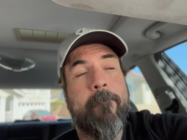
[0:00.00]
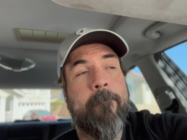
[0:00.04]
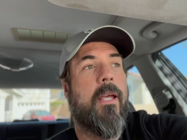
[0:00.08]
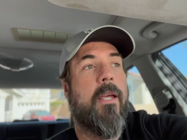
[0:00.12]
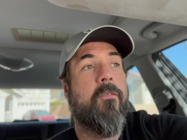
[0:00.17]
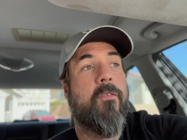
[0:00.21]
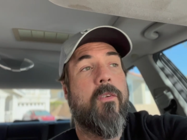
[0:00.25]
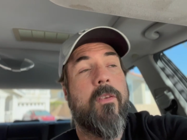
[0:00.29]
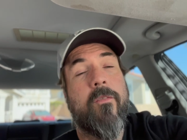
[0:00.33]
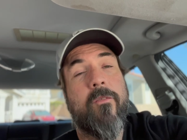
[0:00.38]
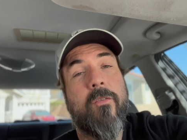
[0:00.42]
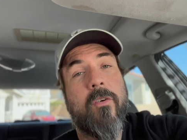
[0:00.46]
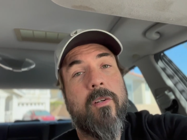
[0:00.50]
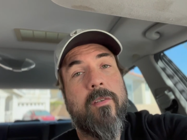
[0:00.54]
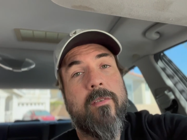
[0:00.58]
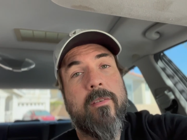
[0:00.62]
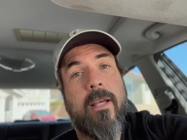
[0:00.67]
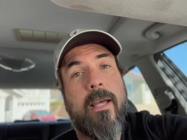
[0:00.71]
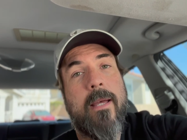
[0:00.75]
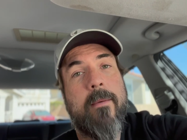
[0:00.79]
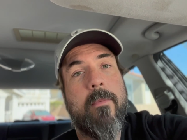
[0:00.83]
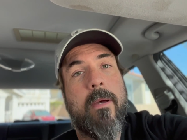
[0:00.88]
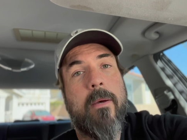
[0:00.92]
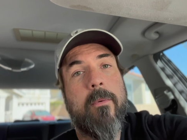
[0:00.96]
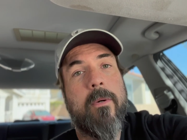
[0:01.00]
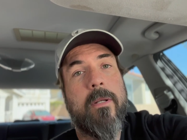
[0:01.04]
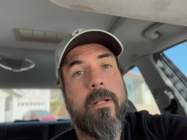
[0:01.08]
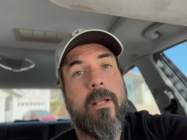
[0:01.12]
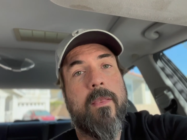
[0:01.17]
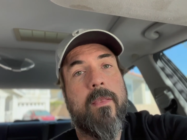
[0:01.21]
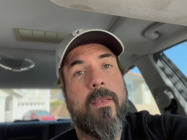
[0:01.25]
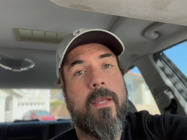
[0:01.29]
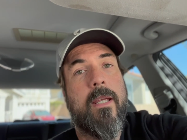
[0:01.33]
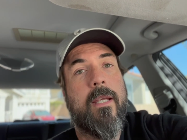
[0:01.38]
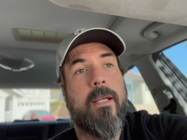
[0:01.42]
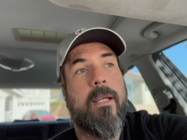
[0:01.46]
And for the first time, I want to
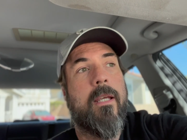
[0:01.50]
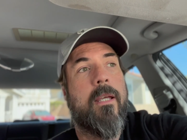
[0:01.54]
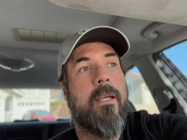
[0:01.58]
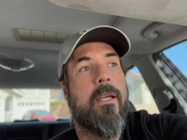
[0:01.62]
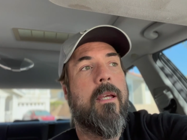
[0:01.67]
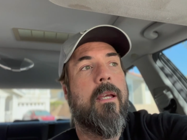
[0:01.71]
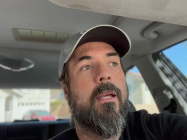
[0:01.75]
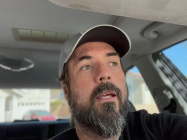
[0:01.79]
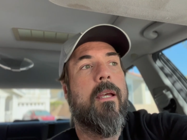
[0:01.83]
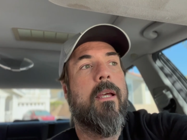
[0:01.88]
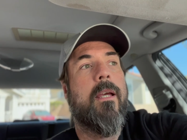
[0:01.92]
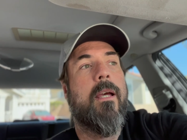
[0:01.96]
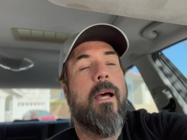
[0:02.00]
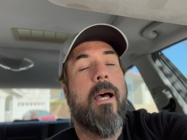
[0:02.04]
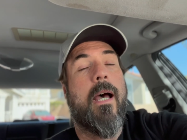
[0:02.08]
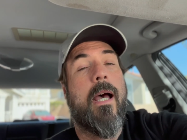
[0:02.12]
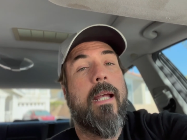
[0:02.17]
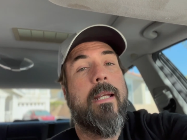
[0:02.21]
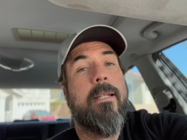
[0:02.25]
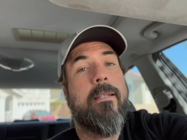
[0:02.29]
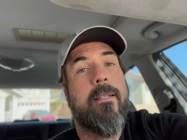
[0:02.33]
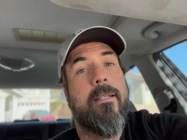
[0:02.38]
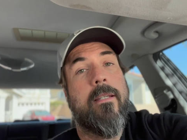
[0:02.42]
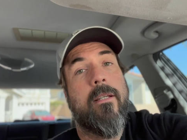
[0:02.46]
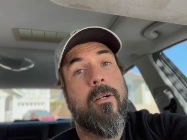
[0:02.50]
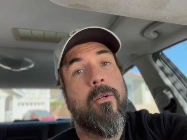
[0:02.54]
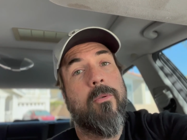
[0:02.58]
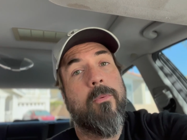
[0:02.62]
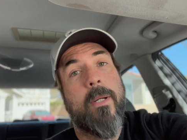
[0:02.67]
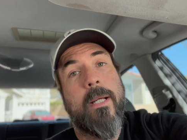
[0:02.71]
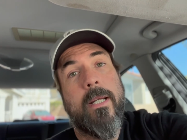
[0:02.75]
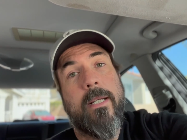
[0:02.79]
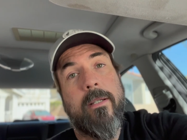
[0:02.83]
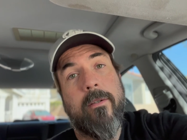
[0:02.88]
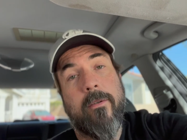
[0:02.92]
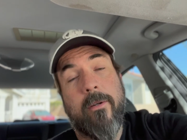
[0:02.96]
thank ITO
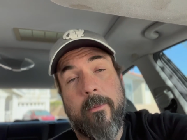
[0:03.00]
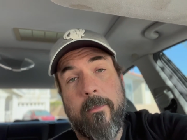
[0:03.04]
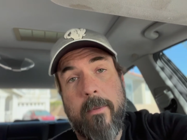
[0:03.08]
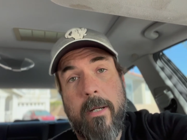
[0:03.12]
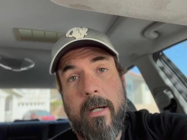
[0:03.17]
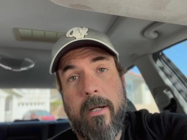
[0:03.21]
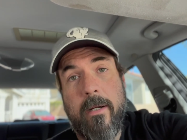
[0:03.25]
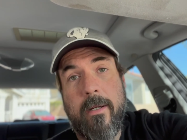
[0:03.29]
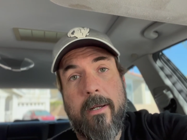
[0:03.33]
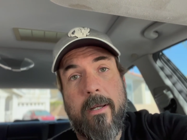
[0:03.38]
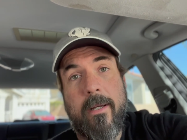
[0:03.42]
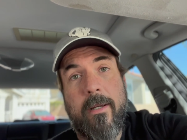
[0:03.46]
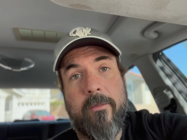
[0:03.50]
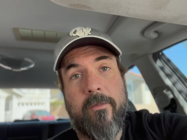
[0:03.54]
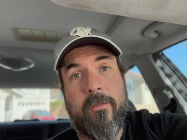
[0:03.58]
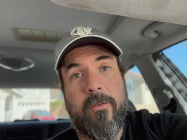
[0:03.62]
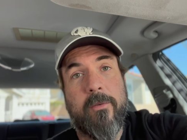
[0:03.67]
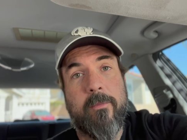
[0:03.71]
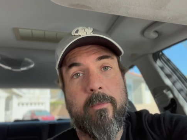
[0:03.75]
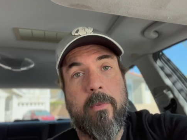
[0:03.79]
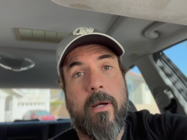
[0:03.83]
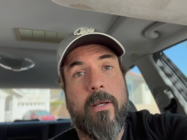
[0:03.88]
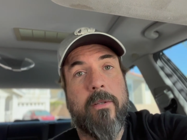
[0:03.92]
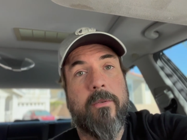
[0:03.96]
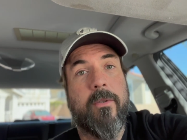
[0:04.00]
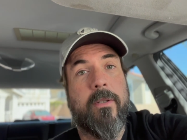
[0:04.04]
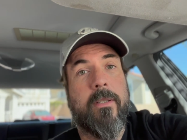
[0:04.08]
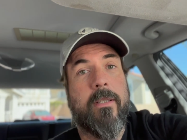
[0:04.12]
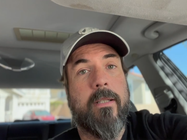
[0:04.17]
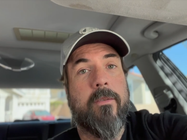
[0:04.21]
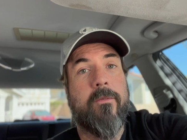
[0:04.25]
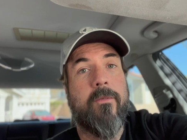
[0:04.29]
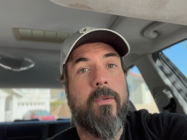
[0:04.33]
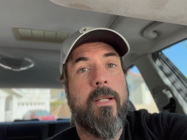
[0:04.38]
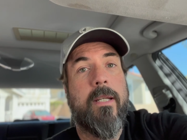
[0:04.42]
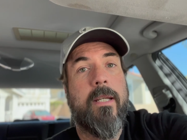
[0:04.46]
Radio America for sponsoring
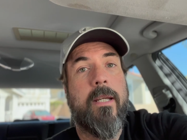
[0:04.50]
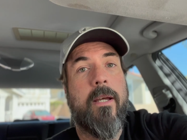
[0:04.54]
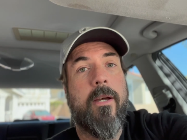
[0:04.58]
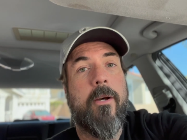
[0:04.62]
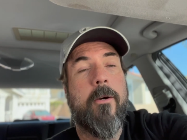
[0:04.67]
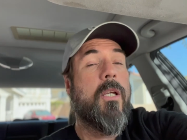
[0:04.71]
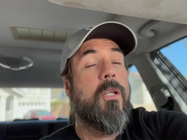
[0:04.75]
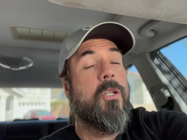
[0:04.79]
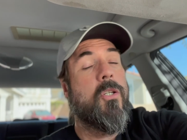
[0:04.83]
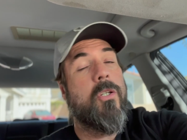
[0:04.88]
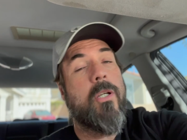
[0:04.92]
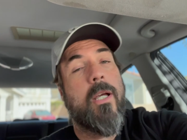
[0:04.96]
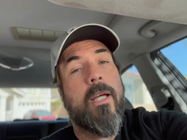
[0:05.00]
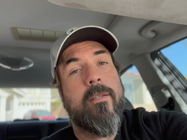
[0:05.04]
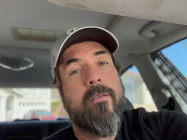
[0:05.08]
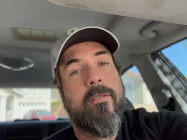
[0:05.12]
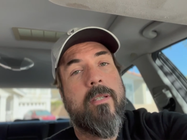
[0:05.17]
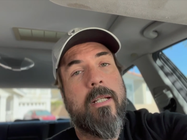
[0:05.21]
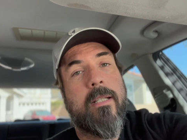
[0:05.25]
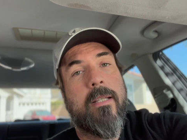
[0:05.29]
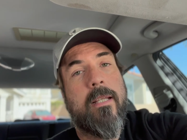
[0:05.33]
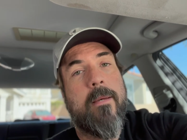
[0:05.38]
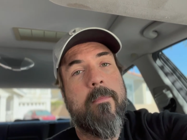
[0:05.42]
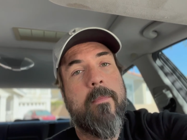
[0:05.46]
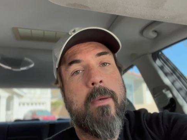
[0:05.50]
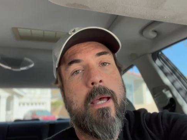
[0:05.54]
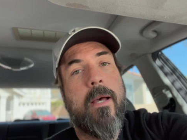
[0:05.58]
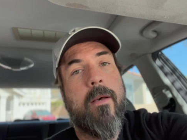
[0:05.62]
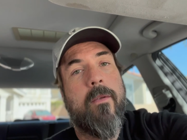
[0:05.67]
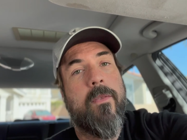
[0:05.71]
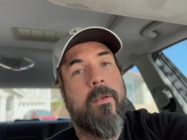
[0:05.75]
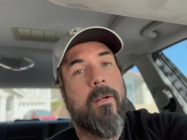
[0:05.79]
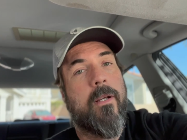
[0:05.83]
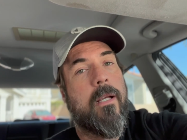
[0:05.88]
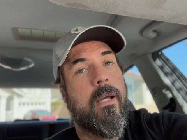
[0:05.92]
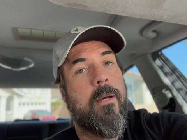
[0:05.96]
this video. You guys check them
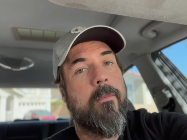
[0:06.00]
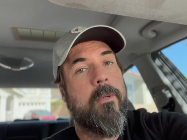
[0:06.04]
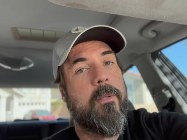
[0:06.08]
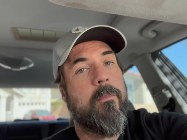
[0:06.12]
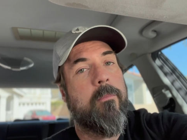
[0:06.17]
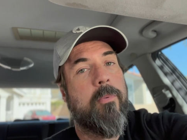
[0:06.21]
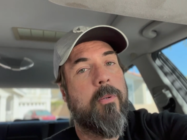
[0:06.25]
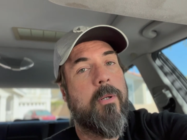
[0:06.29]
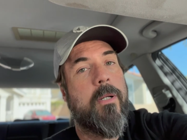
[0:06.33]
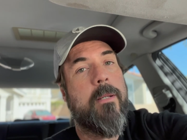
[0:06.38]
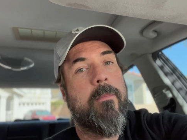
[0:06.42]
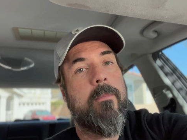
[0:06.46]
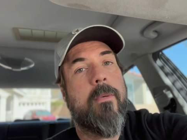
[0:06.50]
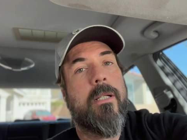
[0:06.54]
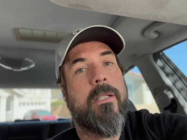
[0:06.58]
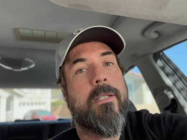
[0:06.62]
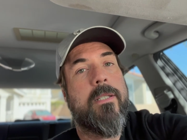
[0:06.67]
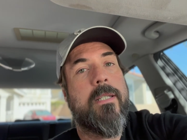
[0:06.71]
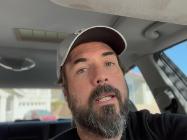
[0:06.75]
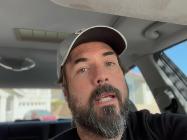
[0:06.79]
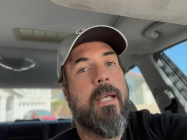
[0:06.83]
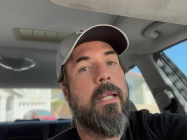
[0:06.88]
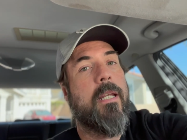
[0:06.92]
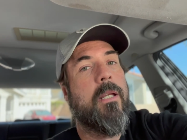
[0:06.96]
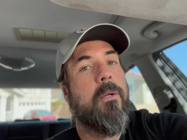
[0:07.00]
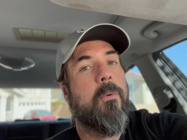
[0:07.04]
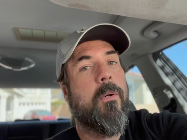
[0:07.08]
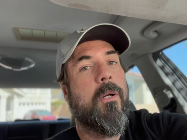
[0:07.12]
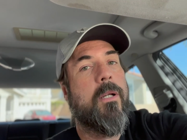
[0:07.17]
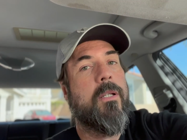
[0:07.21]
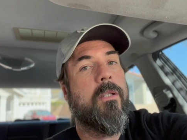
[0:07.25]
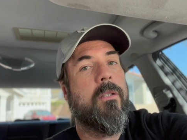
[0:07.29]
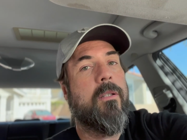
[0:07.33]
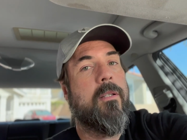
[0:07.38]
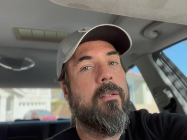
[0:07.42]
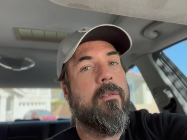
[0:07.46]
out. They're coming pretty much to anywhere
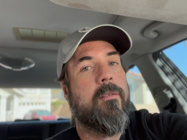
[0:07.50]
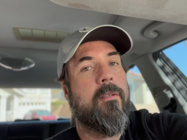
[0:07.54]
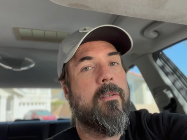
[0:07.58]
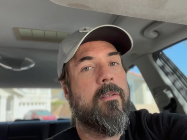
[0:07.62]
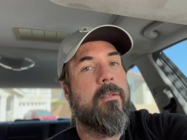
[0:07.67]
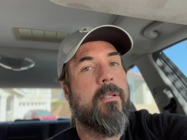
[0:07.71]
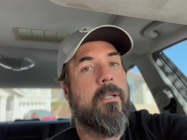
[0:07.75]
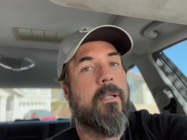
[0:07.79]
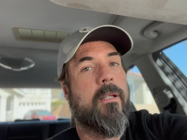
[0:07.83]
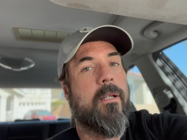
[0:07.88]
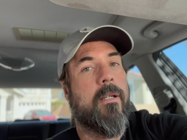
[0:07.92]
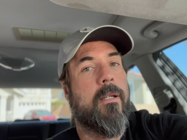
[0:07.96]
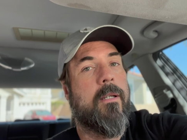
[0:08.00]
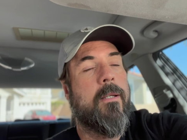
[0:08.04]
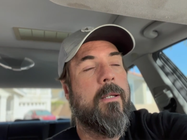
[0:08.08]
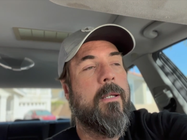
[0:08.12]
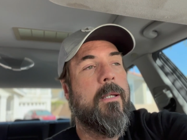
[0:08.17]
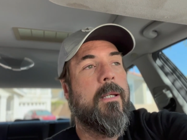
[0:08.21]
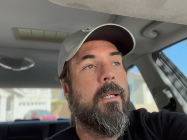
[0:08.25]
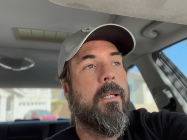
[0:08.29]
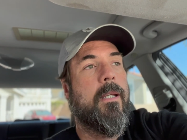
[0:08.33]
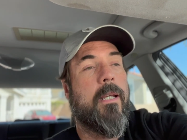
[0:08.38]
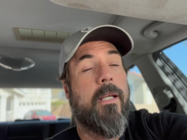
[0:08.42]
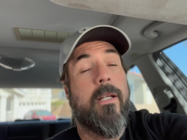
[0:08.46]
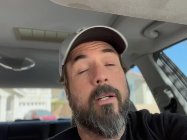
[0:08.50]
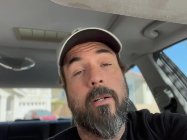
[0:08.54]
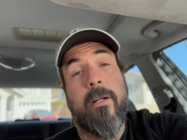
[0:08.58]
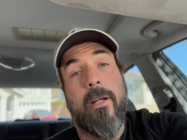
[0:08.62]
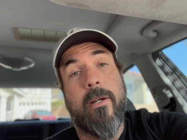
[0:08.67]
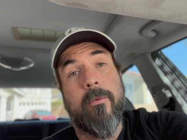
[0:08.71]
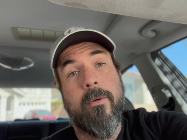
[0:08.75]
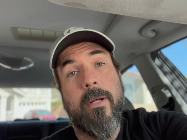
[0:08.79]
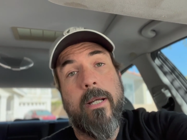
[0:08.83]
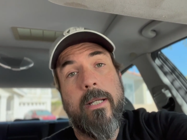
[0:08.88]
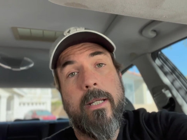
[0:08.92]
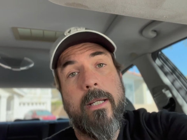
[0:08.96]
you listen to
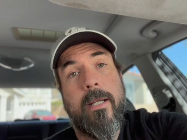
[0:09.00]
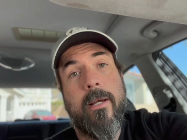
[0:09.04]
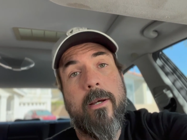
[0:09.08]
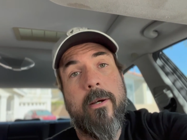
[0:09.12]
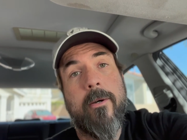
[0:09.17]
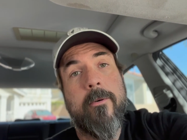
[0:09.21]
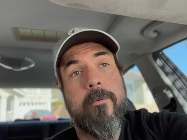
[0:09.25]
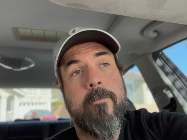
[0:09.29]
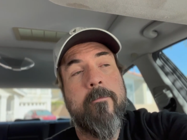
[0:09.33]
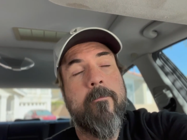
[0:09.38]
internet radio.